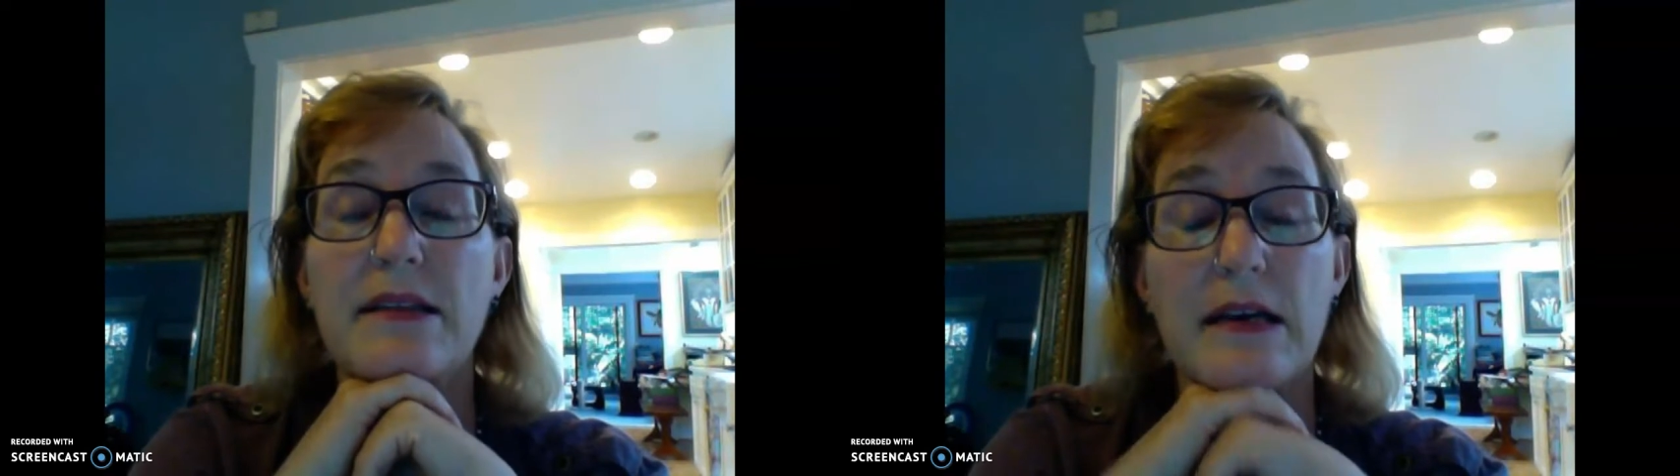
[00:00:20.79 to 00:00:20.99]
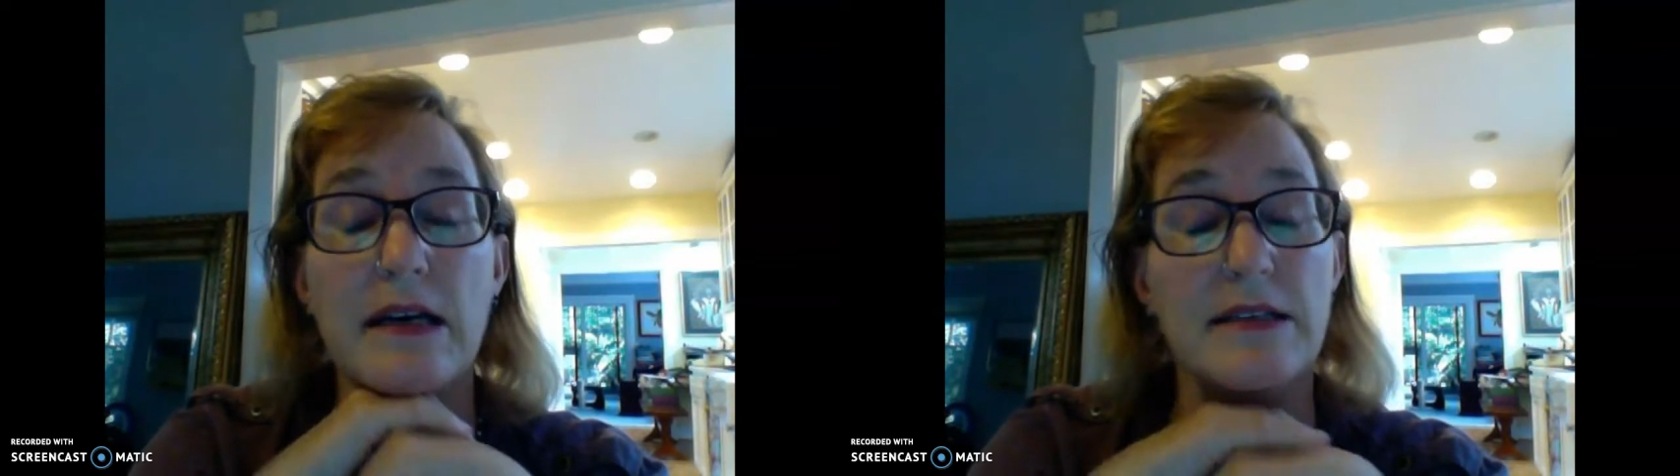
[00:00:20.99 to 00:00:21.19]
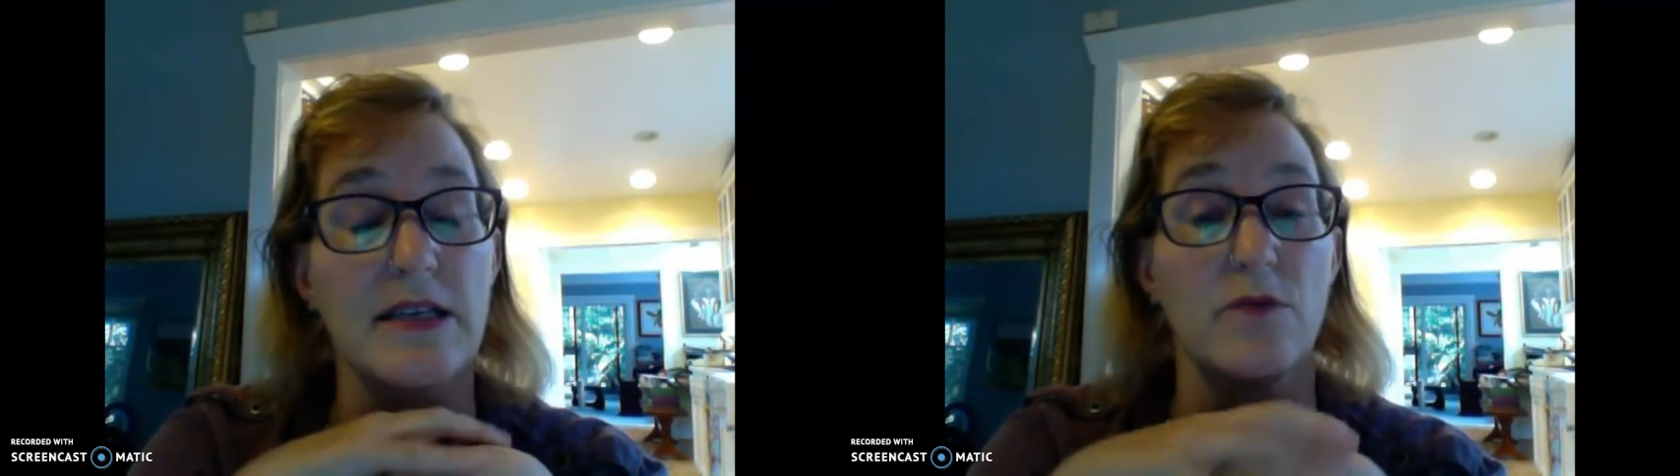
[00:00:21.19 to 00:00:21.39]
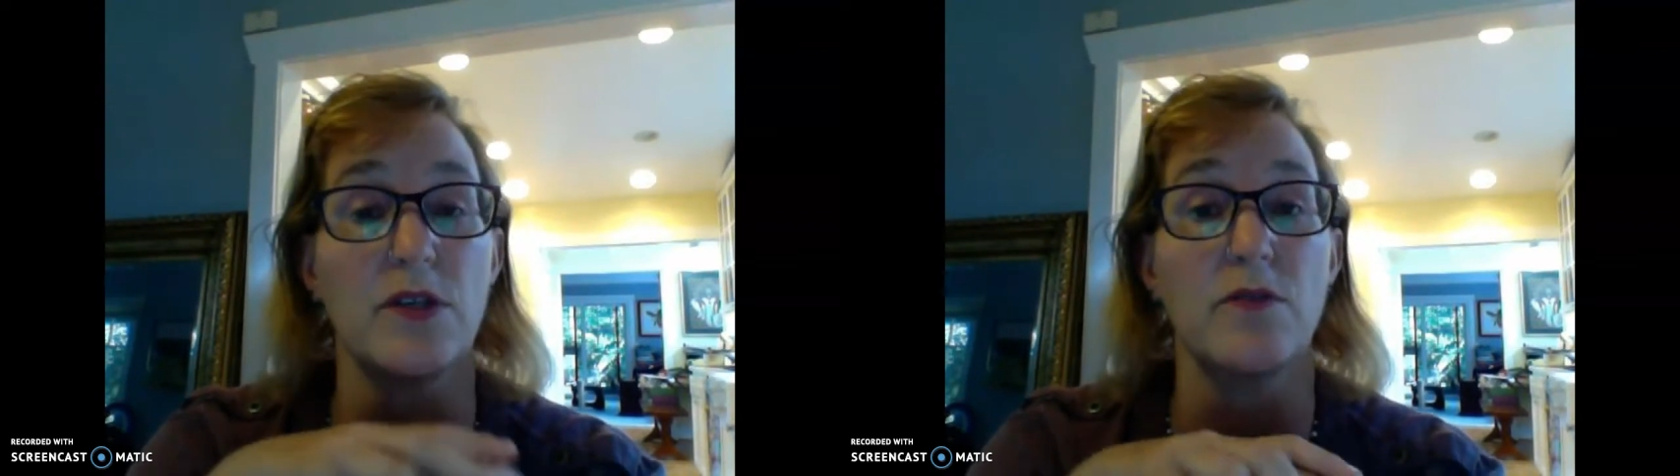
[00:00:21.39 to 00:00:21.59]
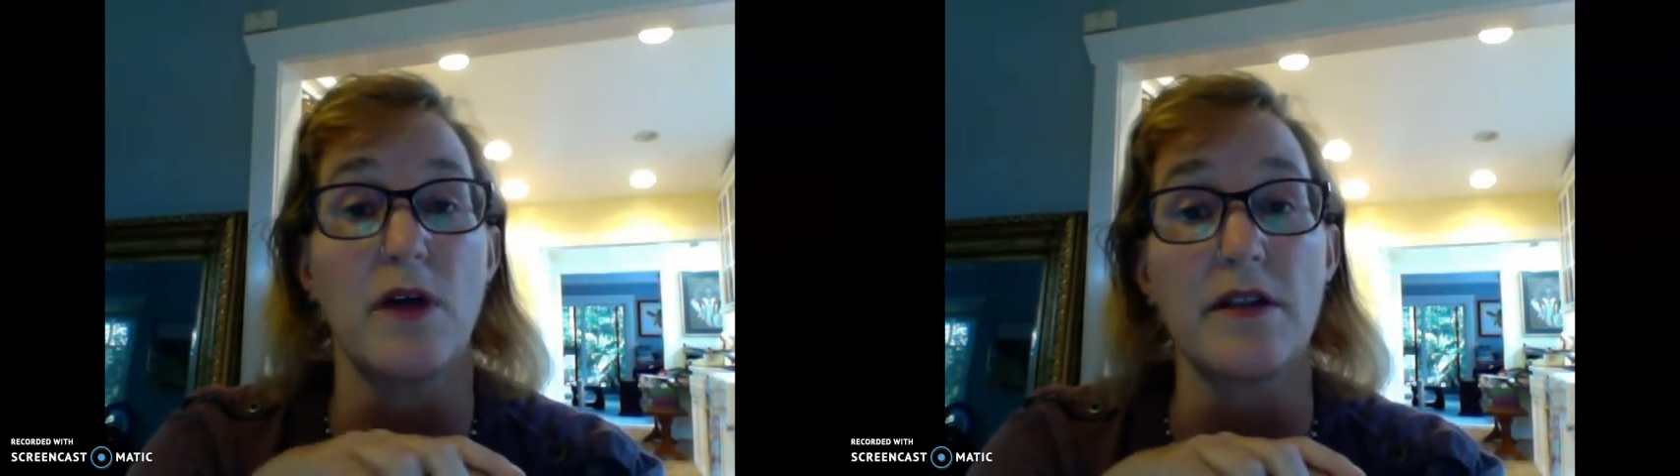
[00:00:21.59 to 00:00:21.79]
the content
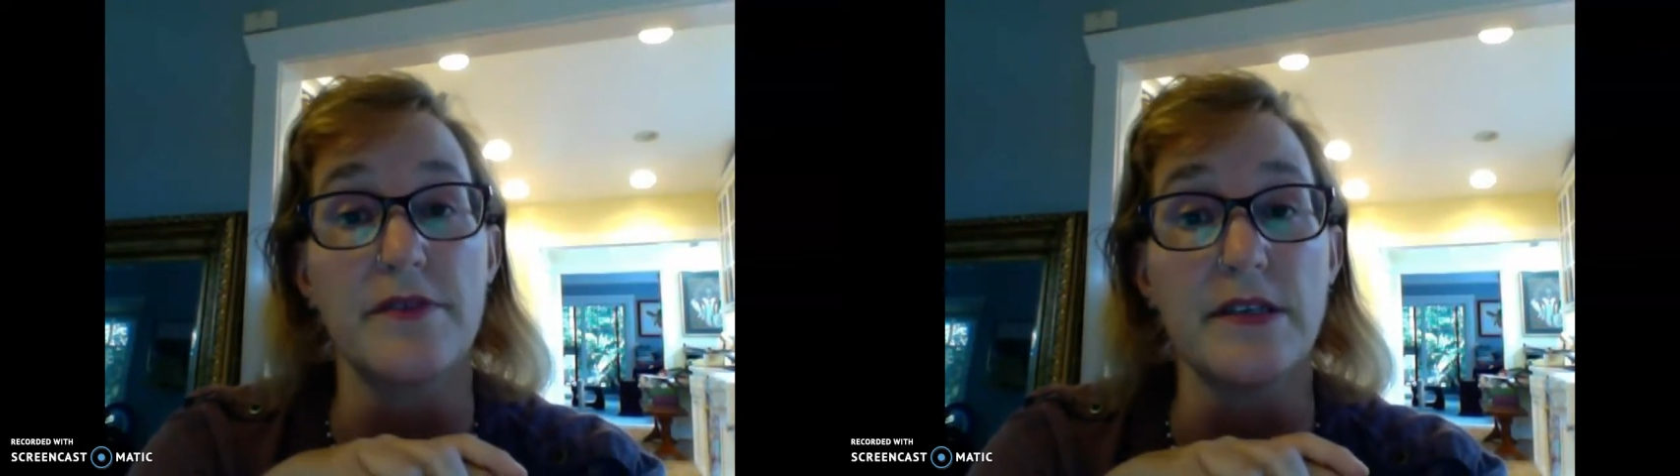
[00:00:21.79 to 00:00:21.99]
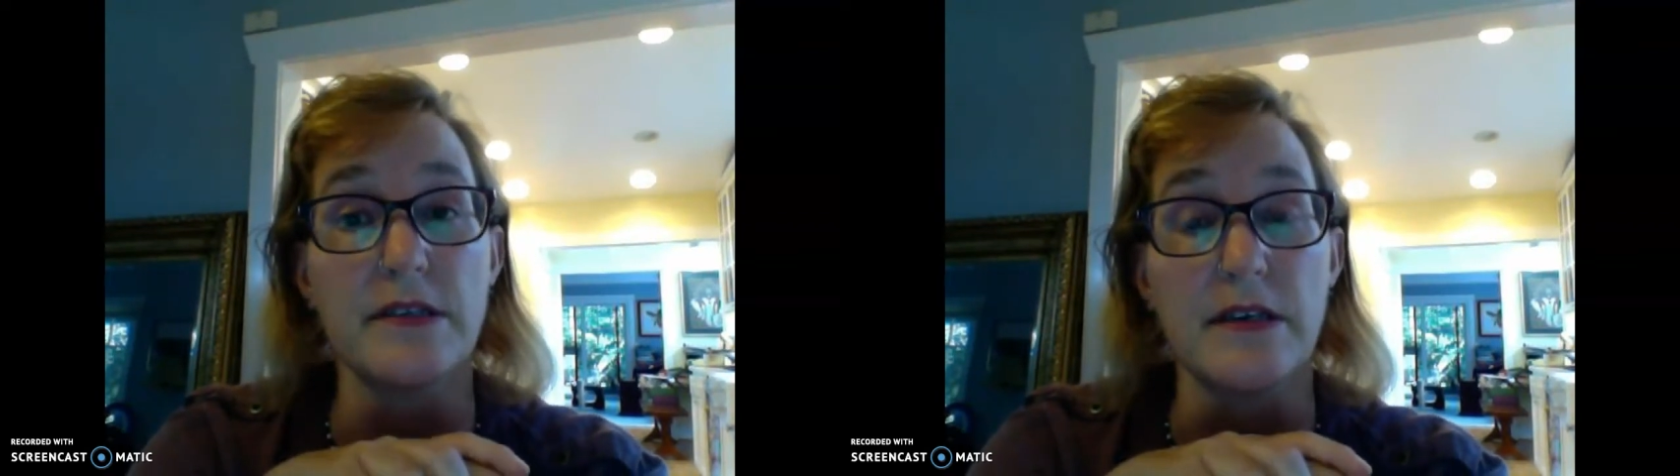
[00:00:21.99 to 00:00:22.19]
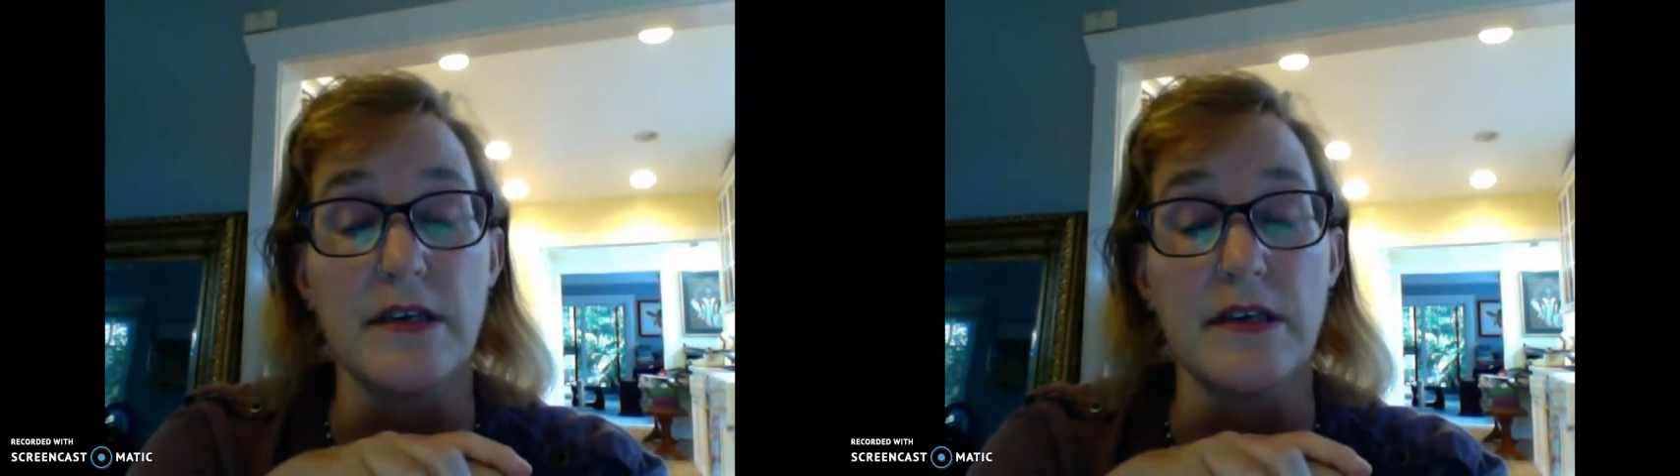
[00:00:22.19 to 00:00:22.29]
really relevant.